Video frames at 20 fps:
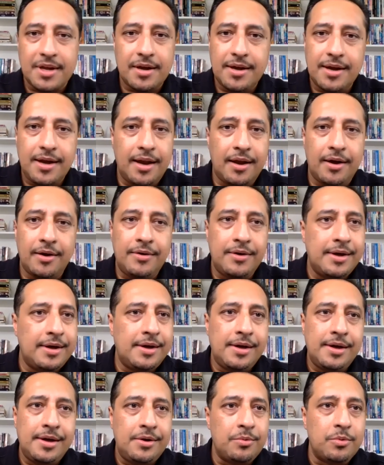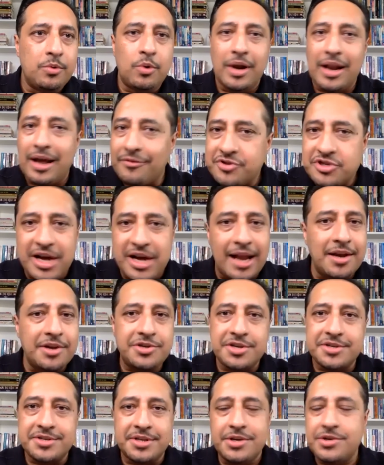you know, we all have
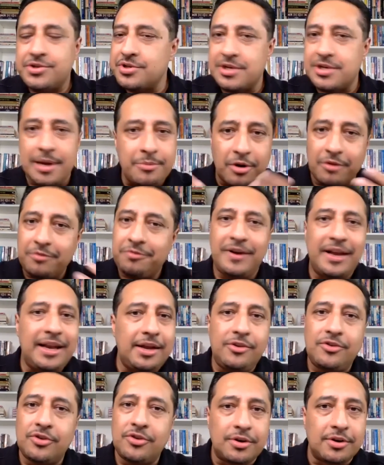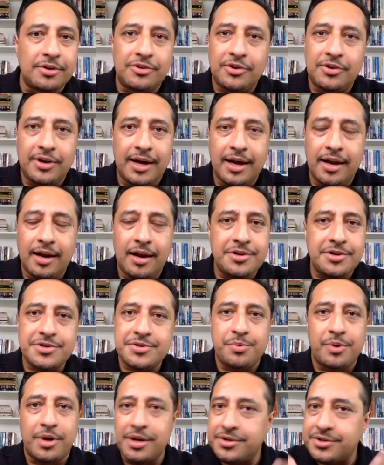challenges and issues. I'm not feeling too good today. And I just
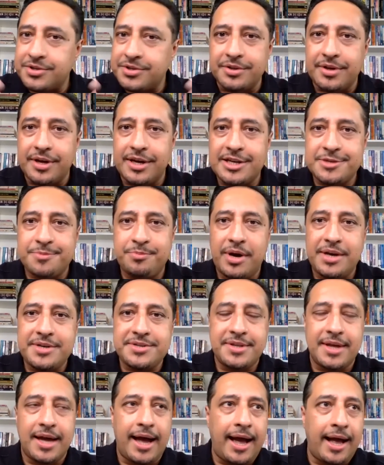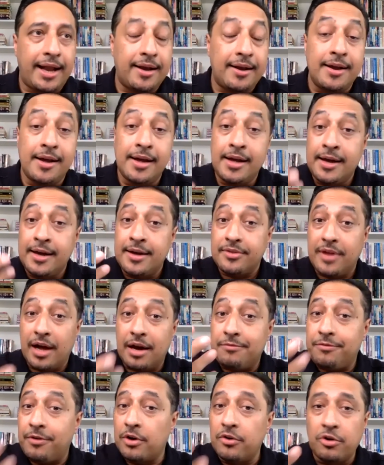wanted to express that. And
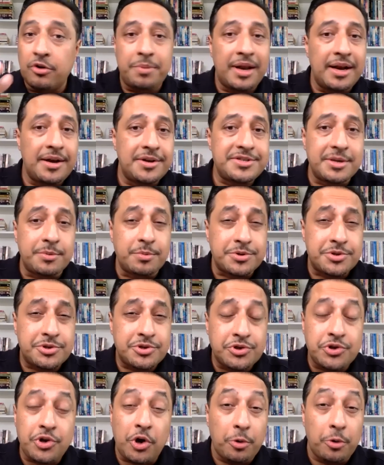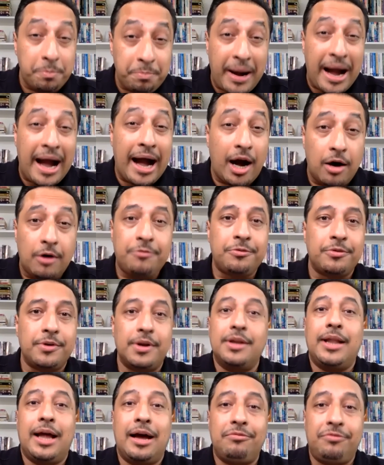that vulnerability was so powerful
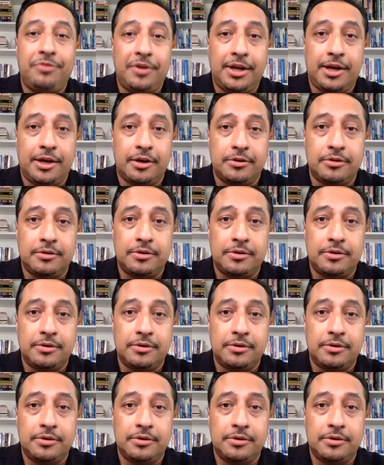in that video,